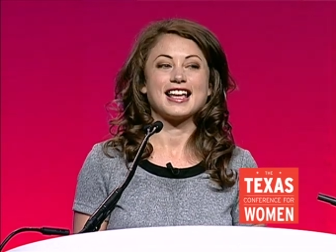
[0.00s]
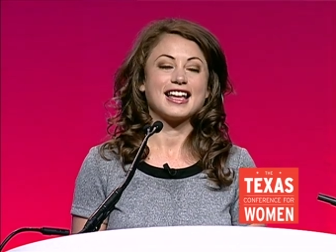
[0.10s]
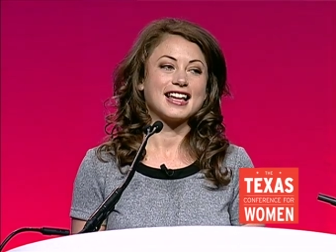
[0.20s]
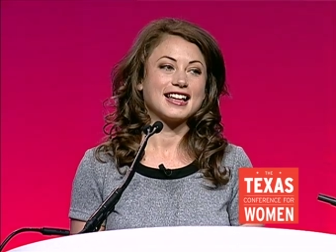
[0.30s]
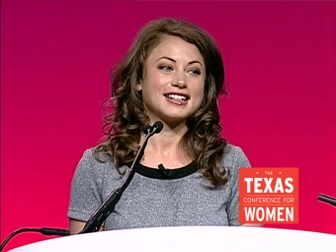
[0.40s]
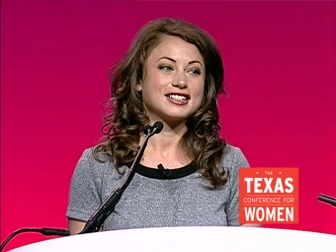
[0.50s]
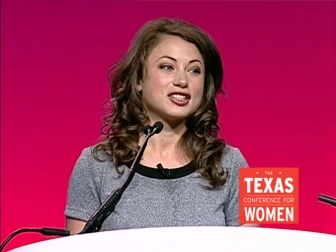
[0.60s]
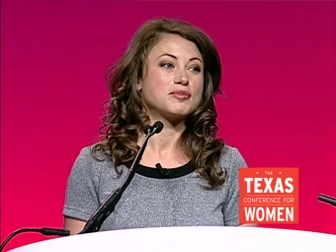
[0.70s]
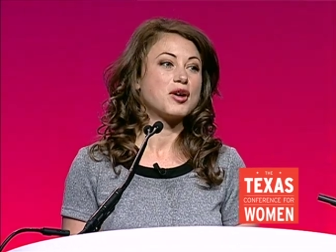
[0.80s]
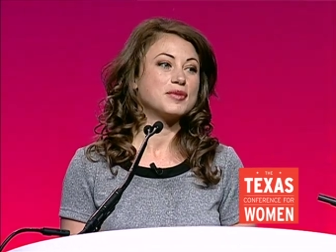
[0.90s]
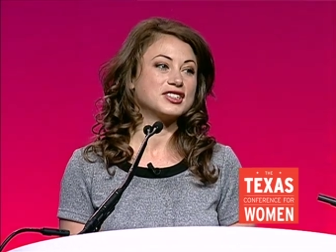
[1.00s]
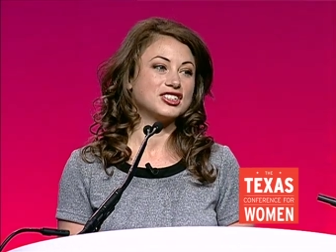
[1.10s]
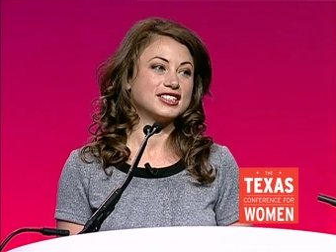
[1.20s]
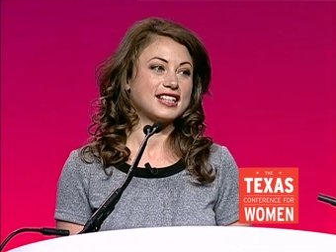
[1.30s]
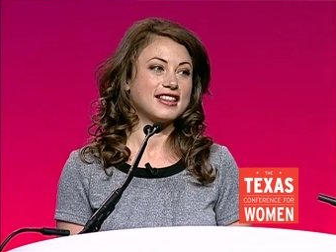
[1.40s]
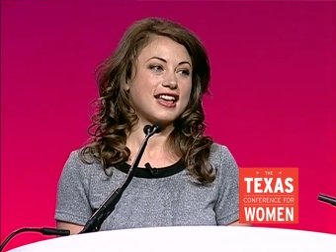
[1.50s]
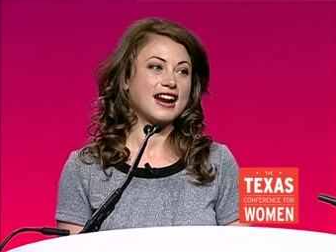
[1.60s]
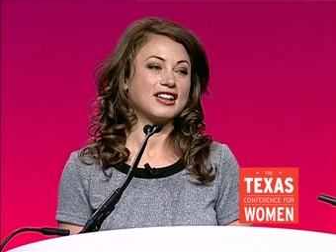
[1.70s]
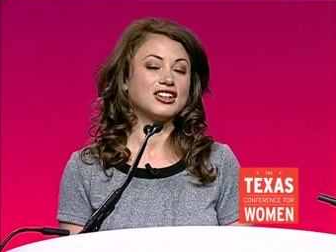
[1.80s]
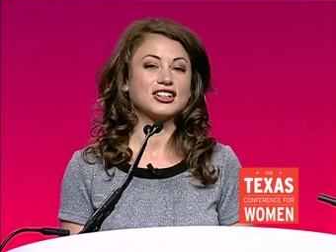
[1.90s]
And the moment she said that,
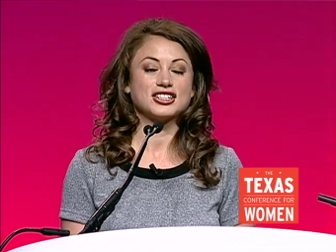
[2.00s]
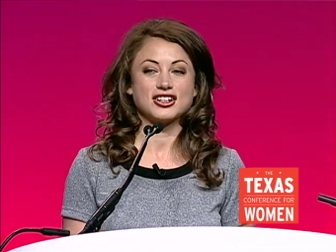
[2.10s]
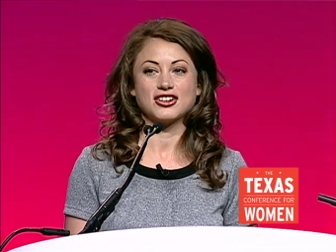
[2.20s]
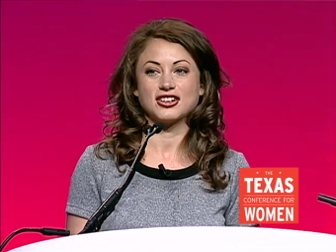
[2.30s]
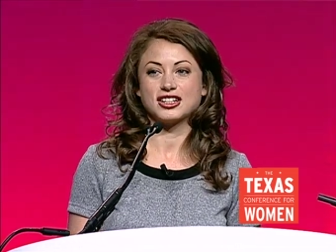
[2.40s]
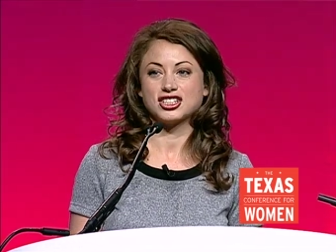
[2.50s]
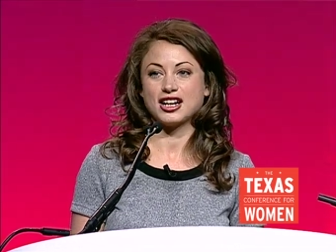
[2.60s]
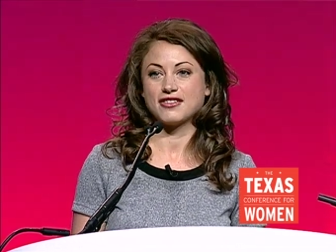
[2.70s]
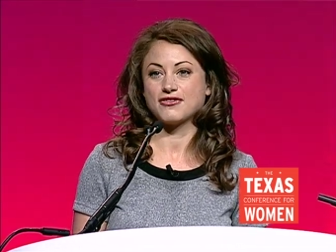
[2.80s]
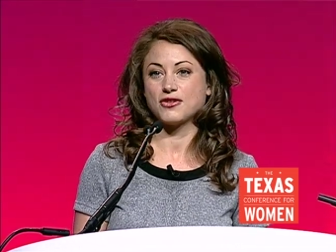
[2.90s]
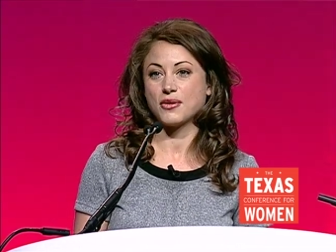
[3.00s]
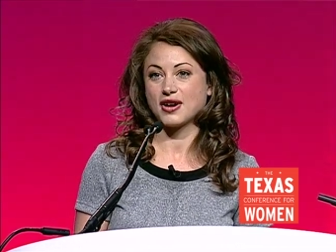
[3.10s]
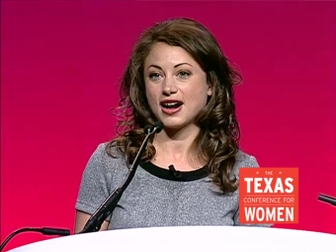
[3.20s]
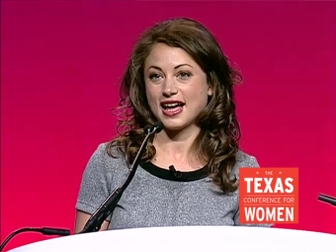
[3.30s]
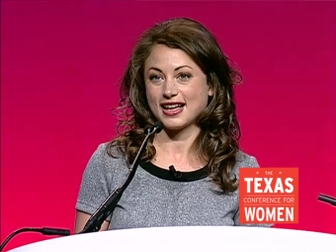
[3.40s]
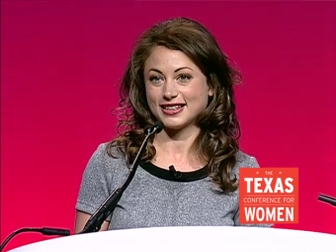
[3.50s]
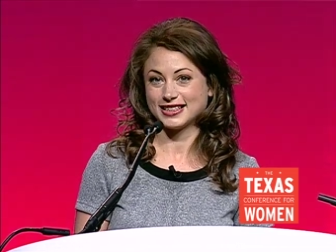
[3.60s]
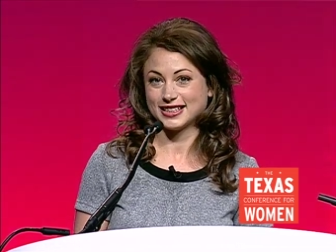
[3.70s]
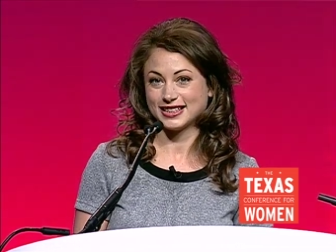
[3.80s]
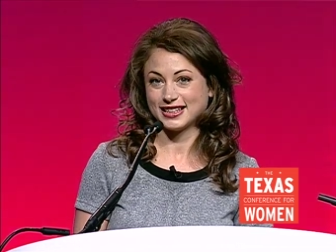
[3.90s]
I looked at her like she had four
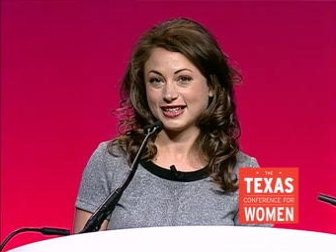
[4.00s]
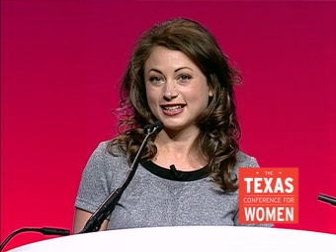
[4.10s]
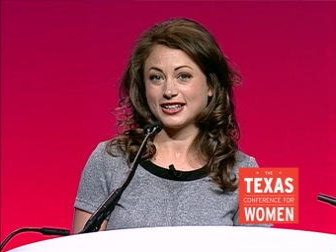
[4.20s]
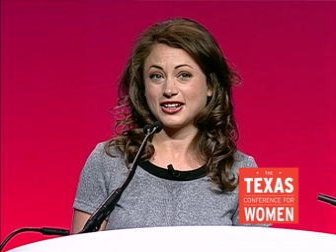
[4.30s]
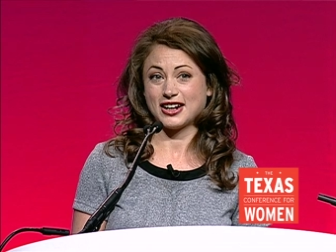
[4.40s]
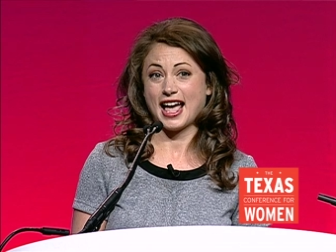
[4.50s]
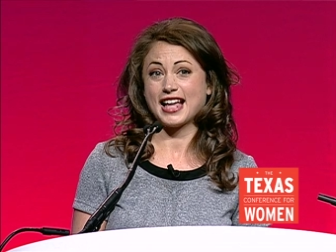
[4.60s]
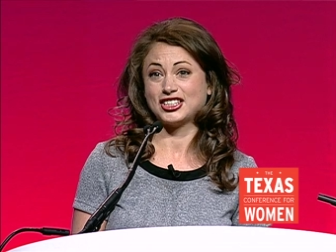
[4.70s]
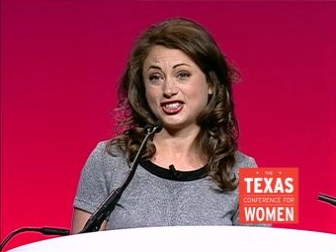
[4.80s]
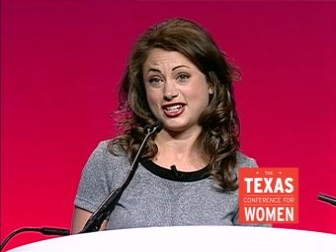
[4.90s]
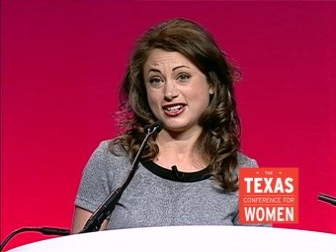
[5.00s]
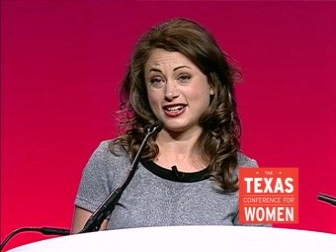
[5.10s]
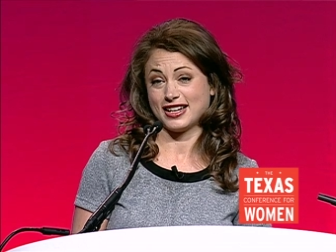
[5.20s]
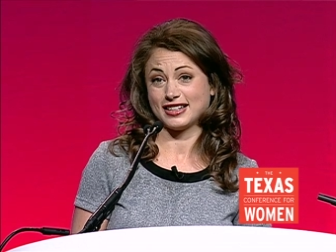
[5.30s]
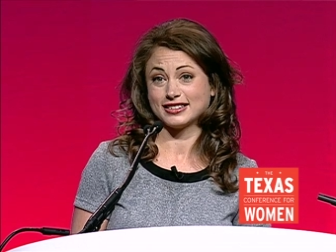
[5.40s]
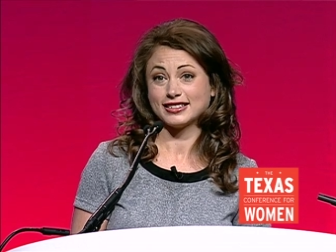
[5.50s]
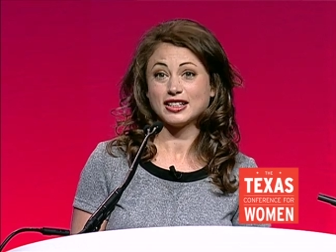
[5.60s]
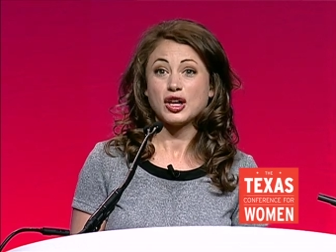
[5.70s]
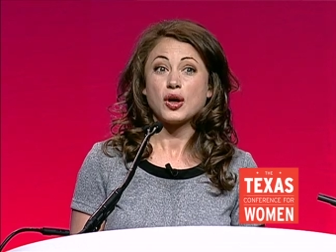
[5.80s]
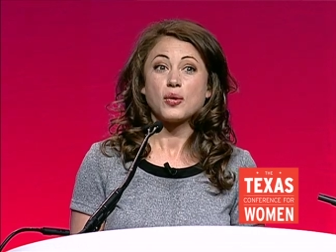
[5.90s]
heads. I thought, engineering?
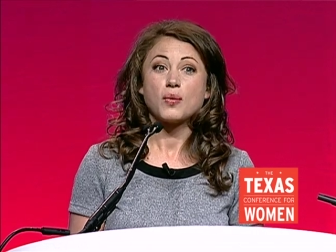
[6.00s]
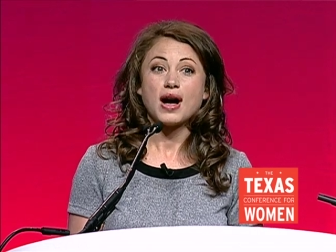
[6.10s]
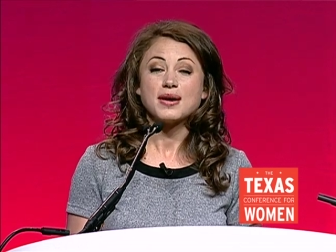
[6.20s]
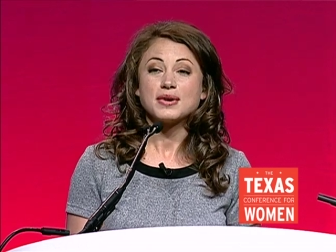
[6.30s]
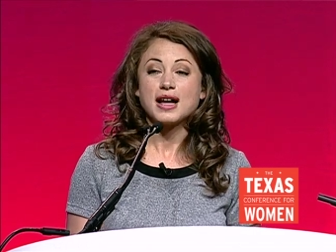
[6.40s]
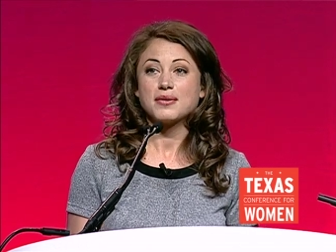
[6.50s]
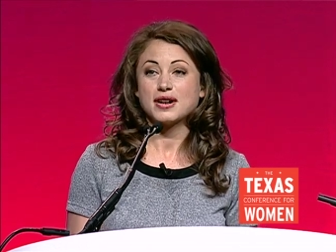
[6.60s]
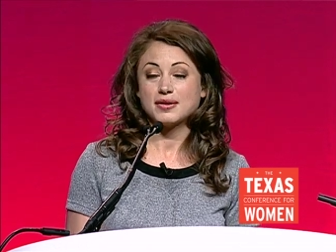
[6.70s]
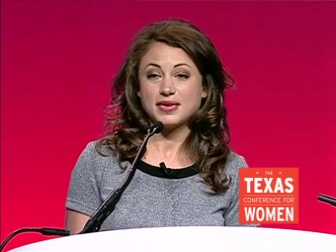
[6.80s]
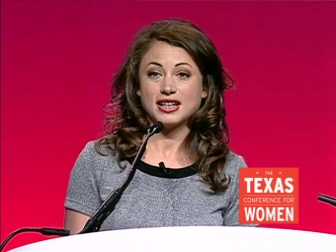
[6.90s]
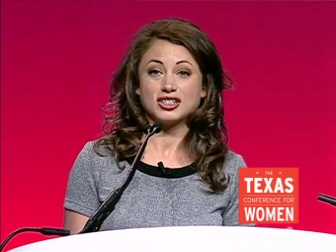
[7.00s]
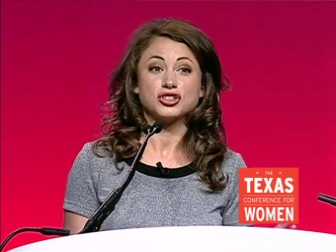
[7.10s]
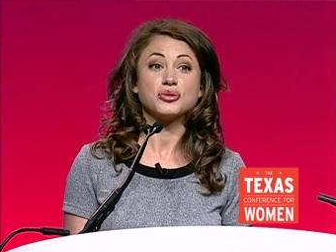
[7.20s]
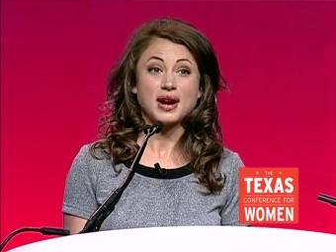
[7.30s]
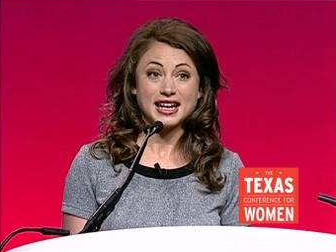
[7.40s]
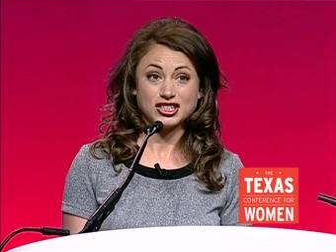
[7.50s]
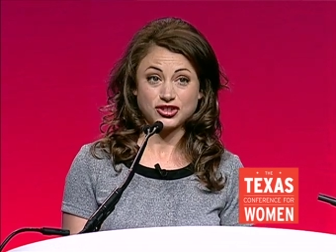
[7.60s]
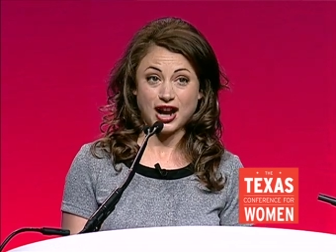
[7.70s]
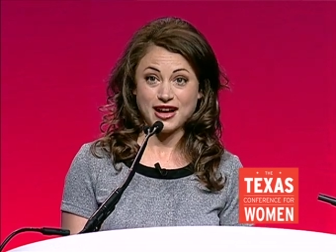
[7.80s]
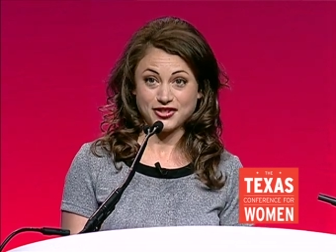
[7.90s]
Why would I want to be a train
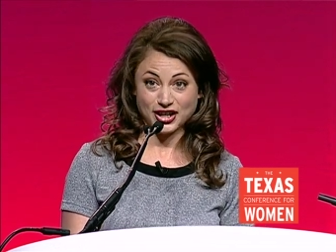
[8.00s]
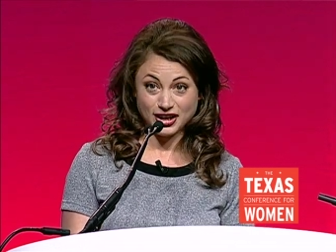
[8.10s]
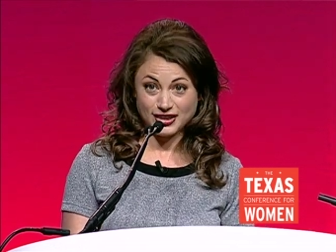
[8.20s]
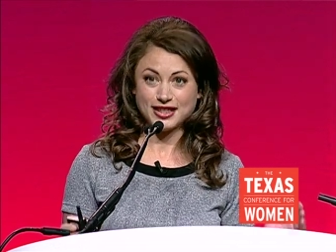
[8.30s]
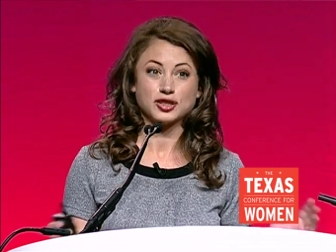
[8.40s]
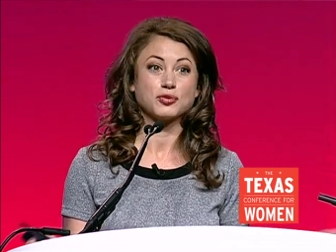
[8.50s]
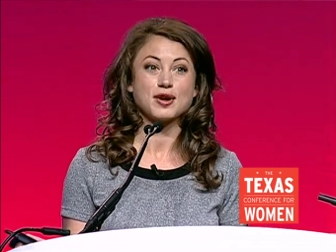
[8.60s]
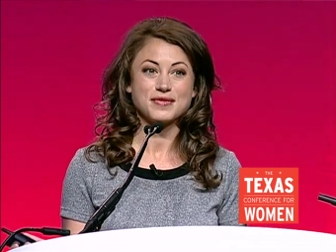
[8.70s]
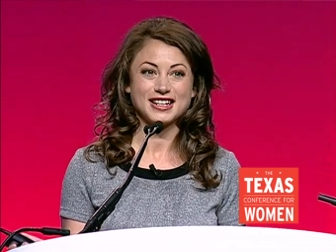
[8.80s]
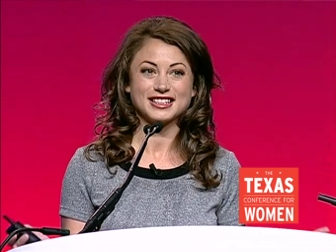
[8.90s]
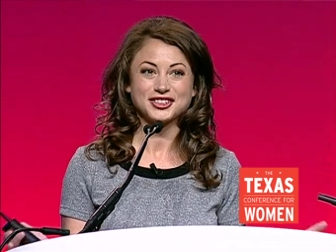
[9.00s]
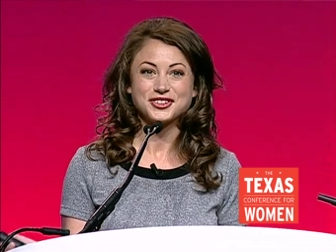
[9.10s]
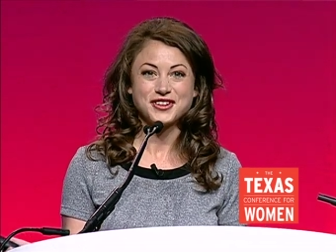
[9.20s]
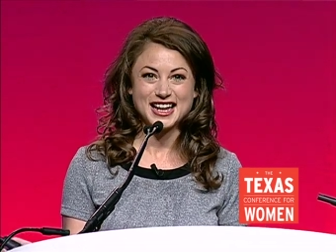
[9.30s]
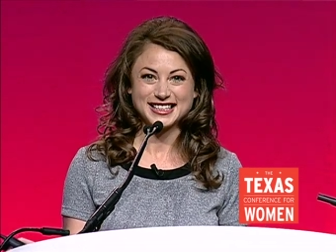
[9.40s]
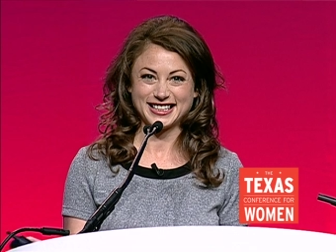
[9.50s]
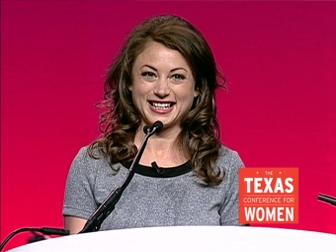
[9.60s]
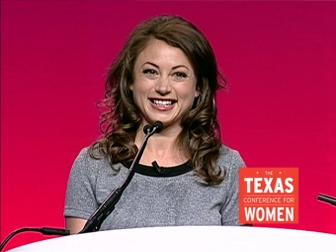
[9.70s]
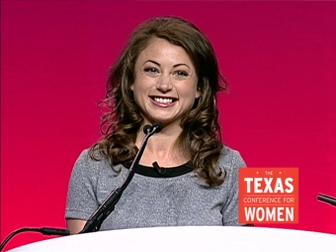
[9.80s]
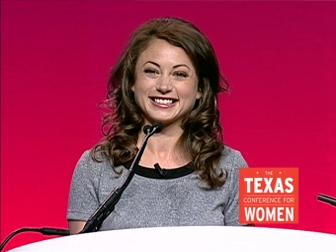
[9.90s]
driver? This woman is
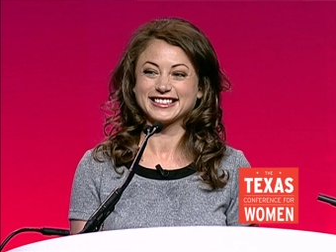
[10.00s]
crazy.